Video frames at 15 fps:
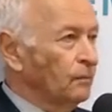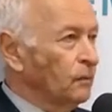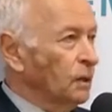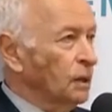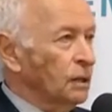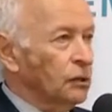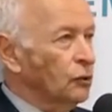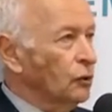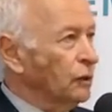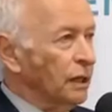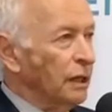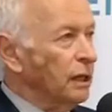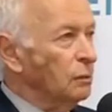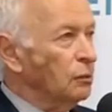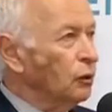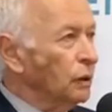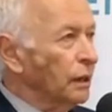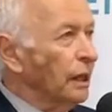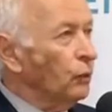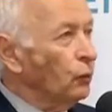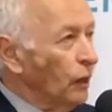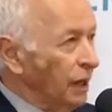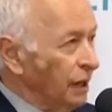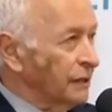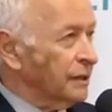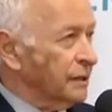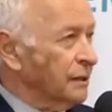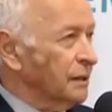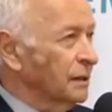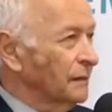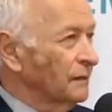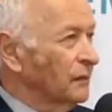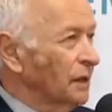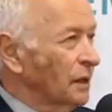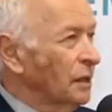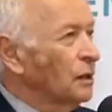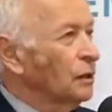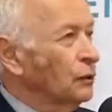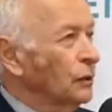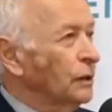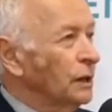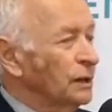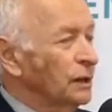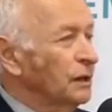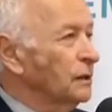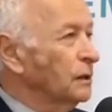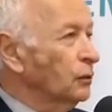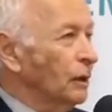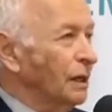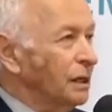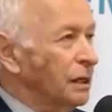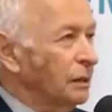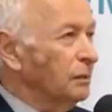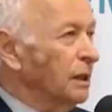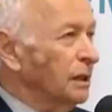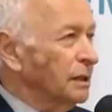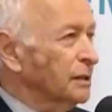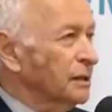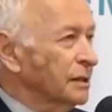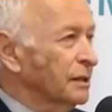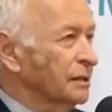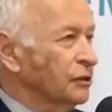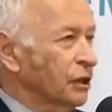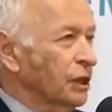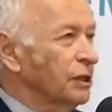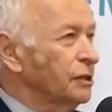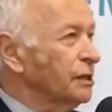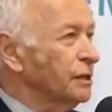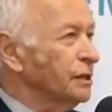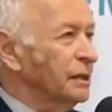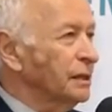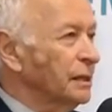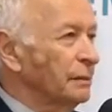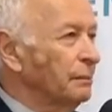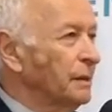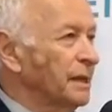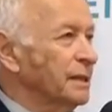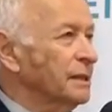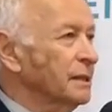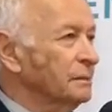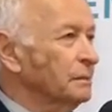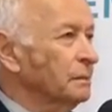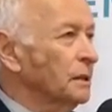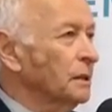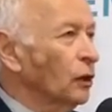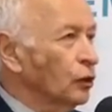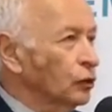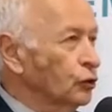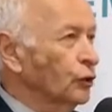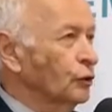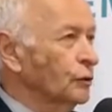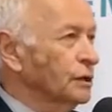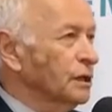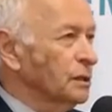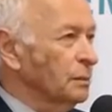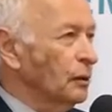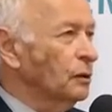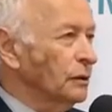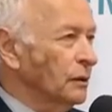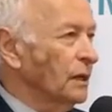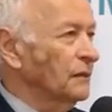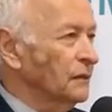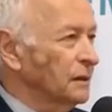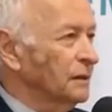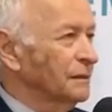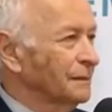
it's not anymore a waste. You can in 20 minutes change it into the best autologous bone graft.